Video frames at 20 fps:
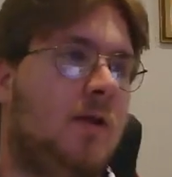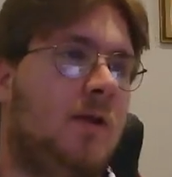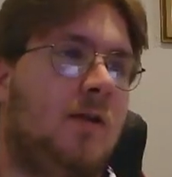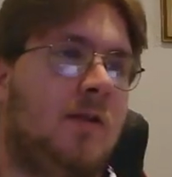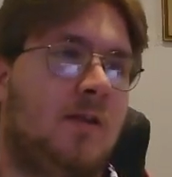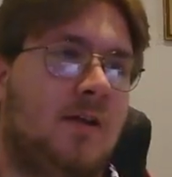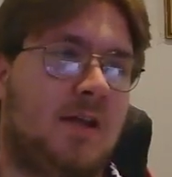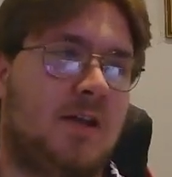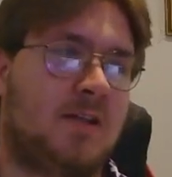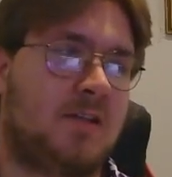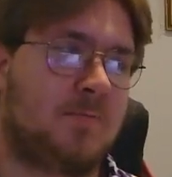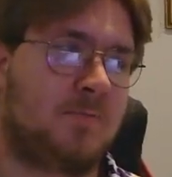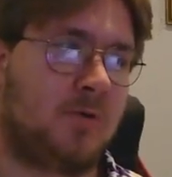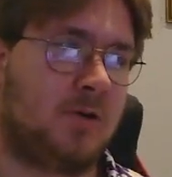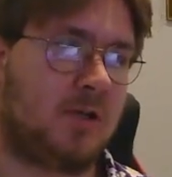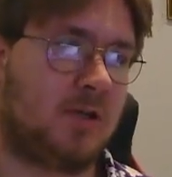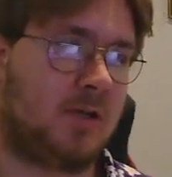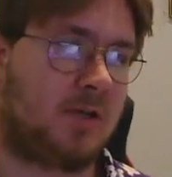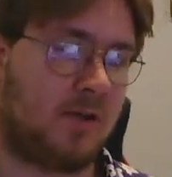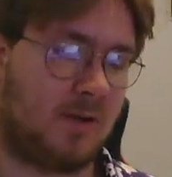I think that's
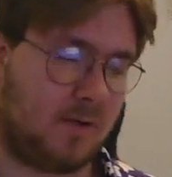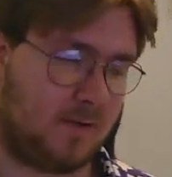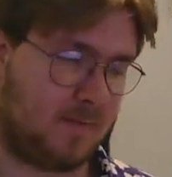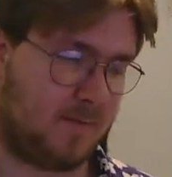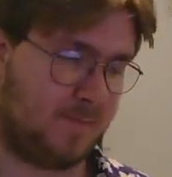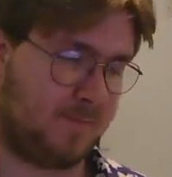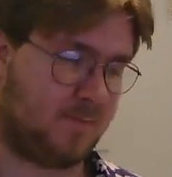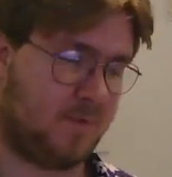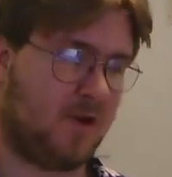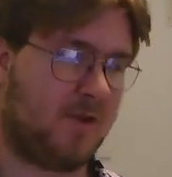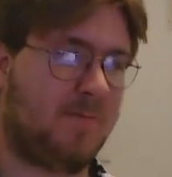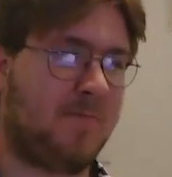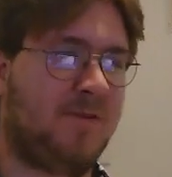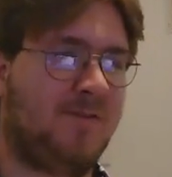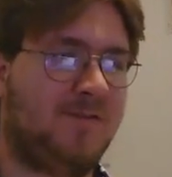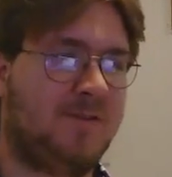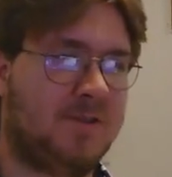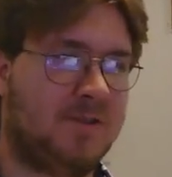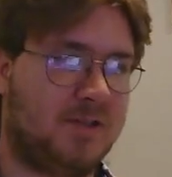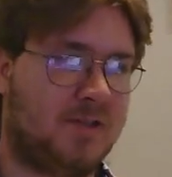pretty
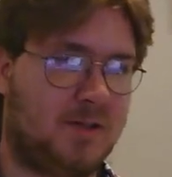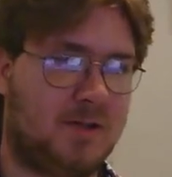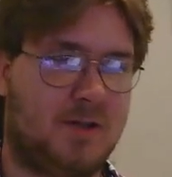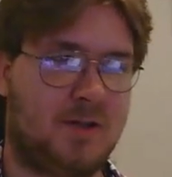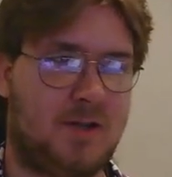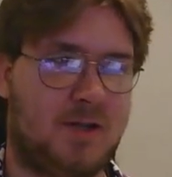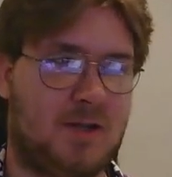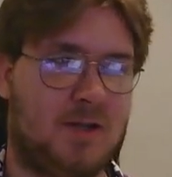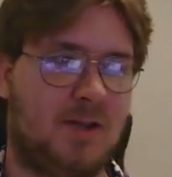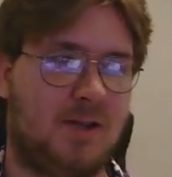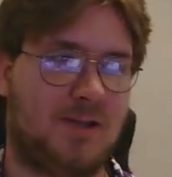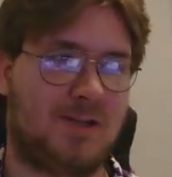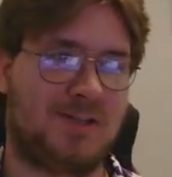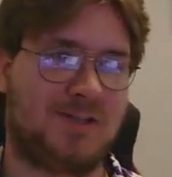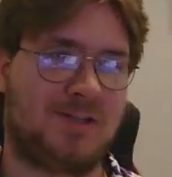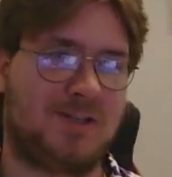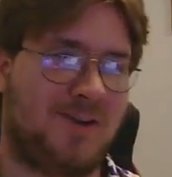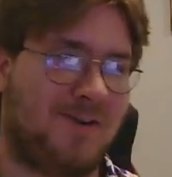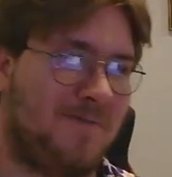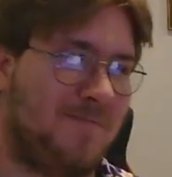pivotal in this
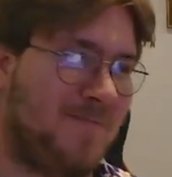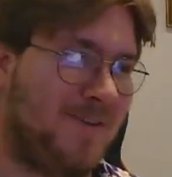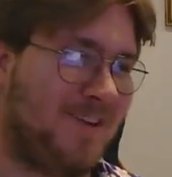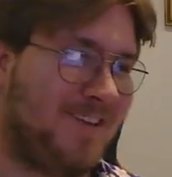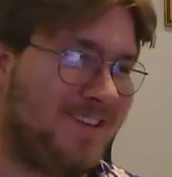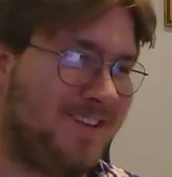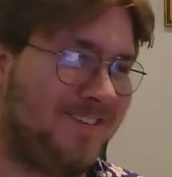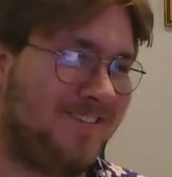current meta.